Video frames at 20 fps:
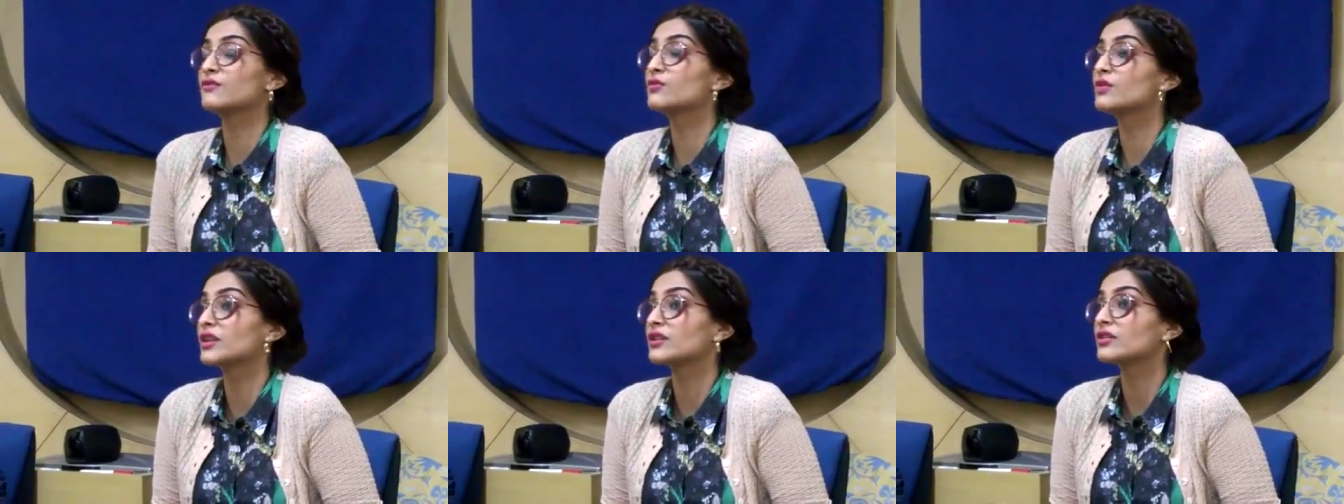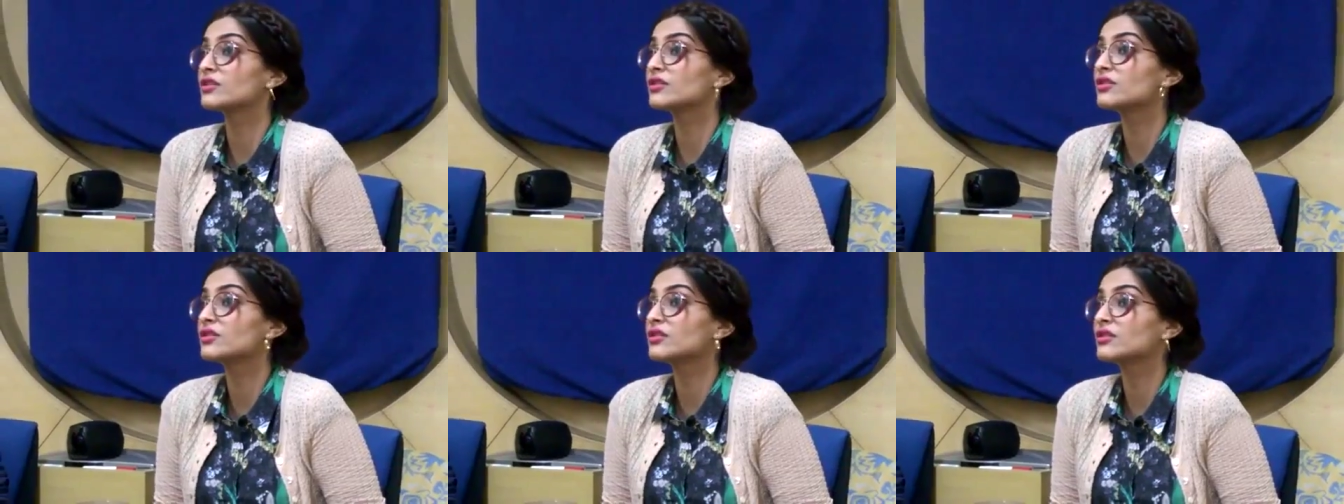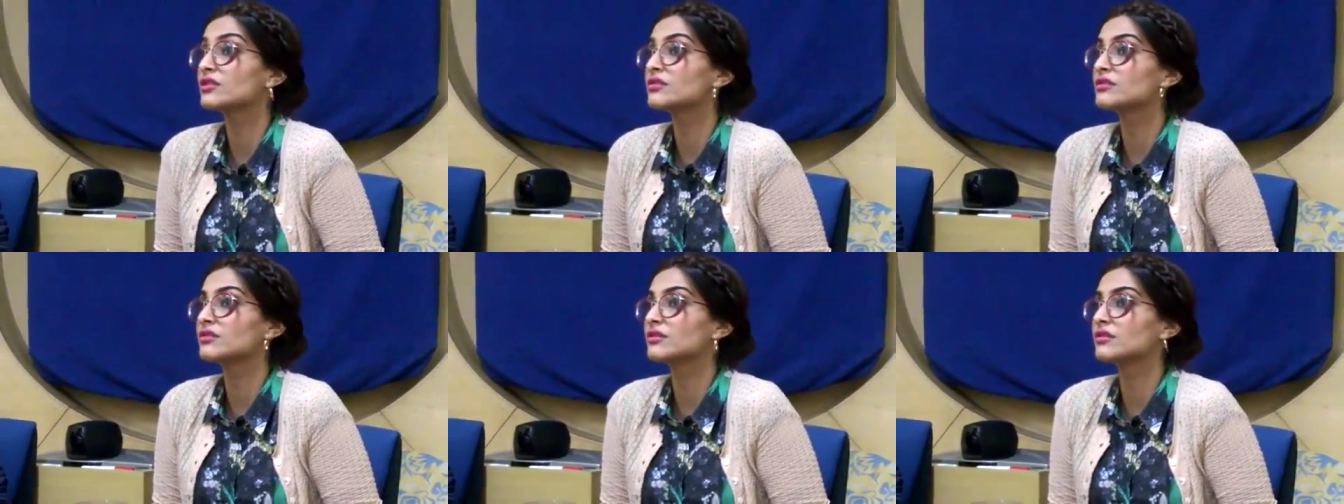
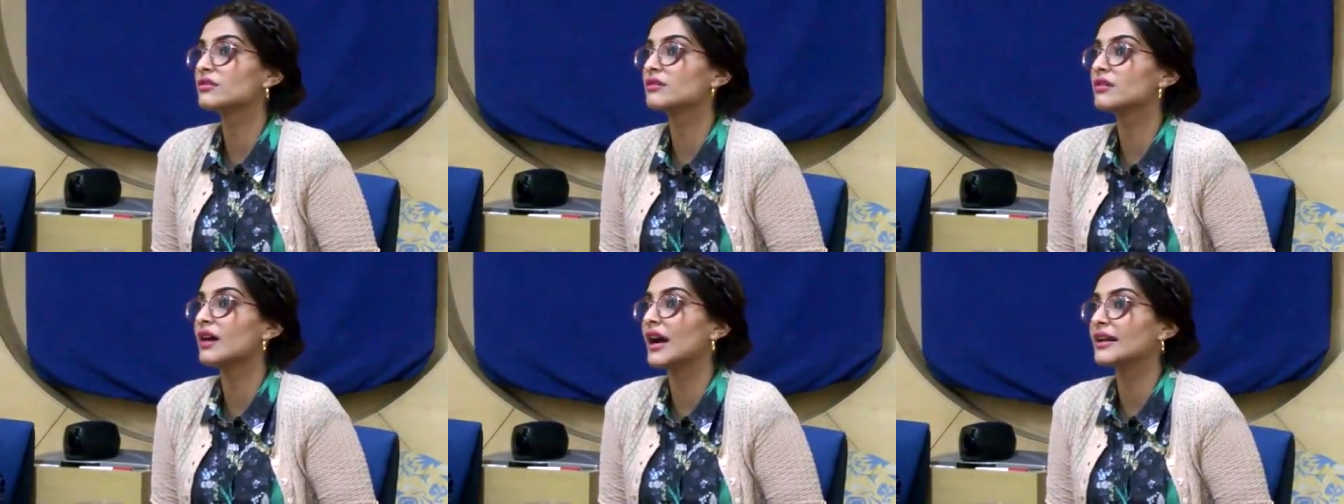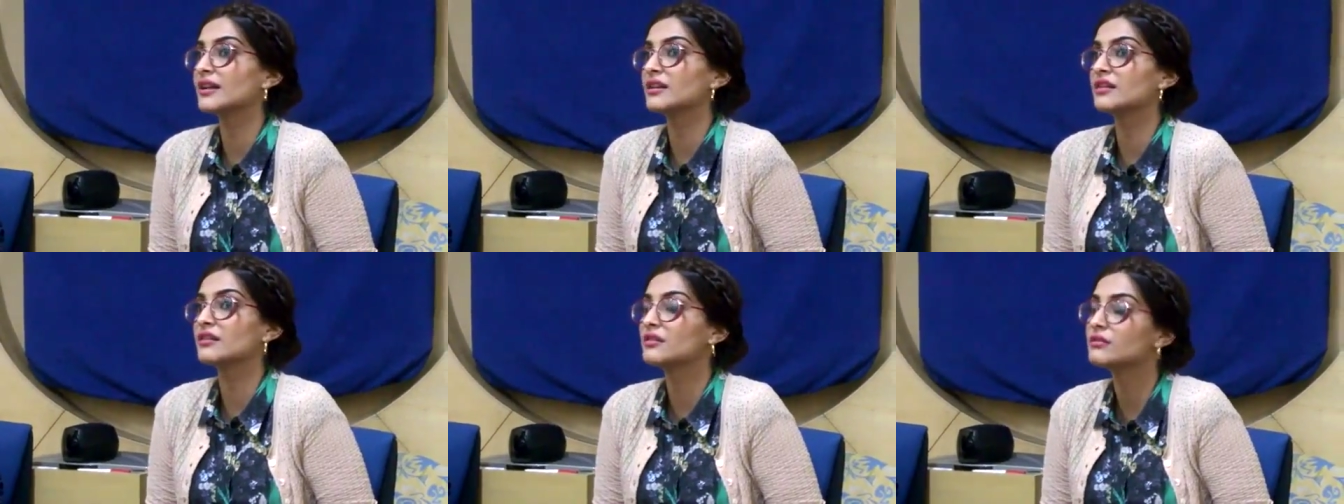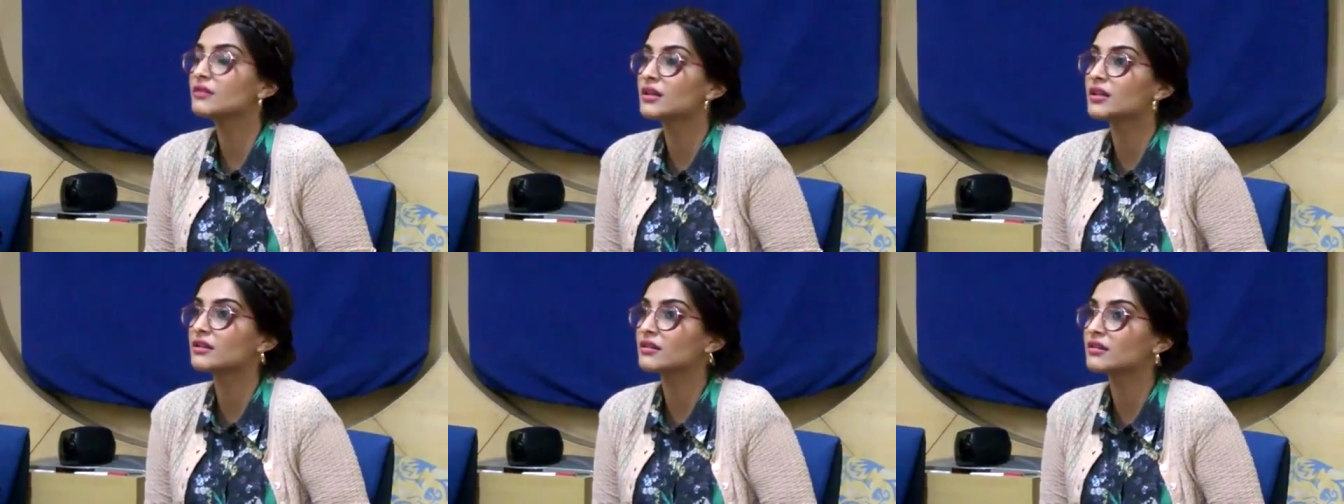foolish, so I didn't
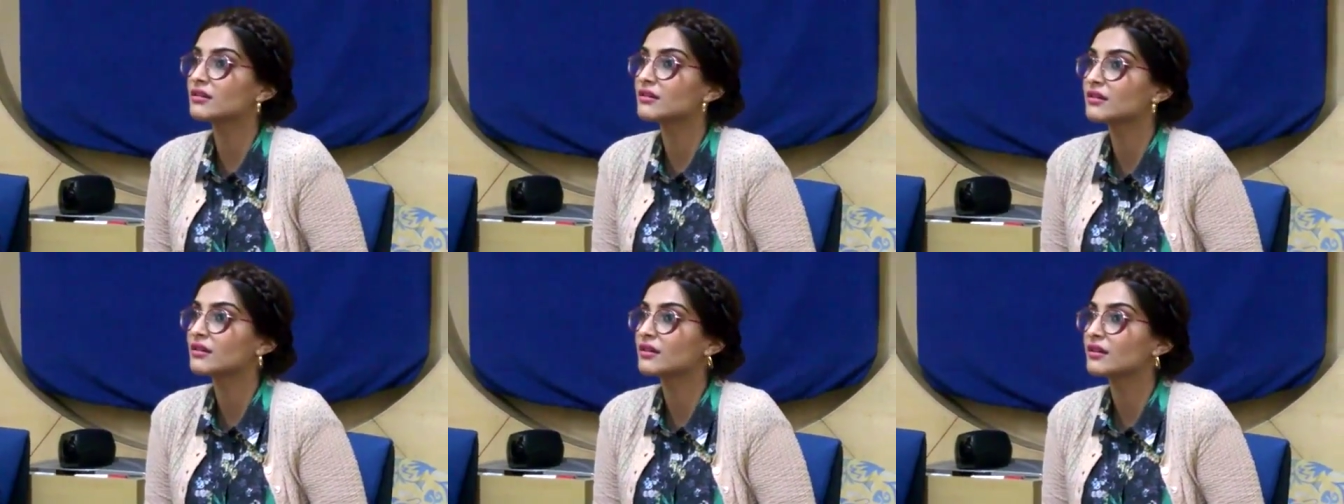do it.